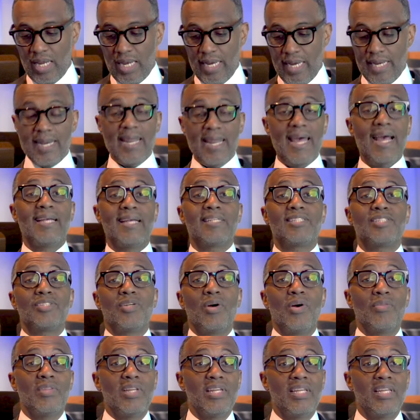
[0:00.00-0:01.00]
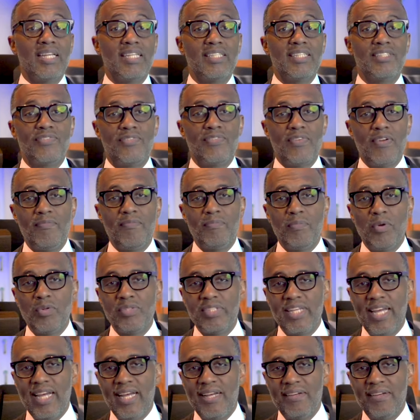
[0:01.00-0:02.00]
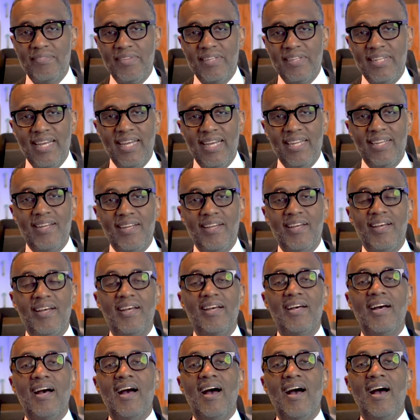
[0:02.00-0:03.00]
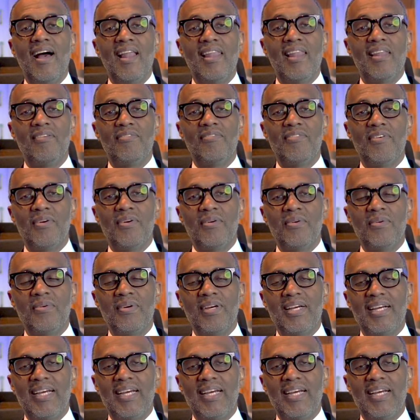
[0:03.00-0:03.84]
Next on the list from Bottega Veneta, Olivo.